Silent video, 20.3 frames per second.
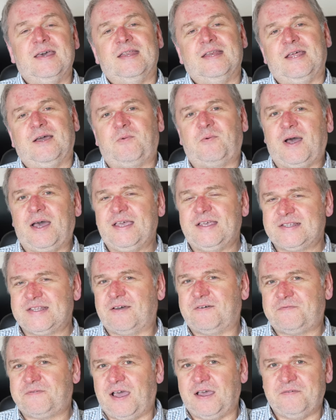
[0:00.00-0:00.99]
Now why is
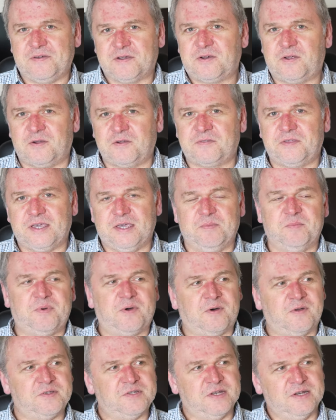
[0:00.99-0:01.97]
that 5 o'clock thing
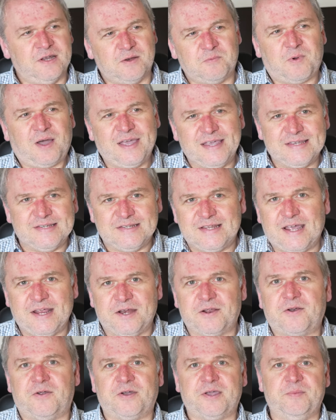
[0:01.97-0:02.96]
important and why is
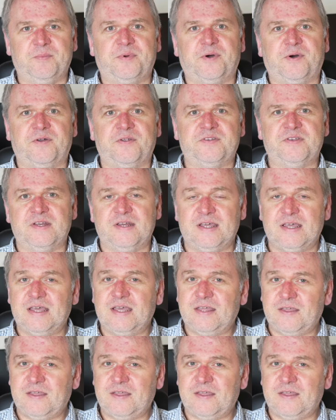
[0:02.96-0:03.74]
9 o'clock important?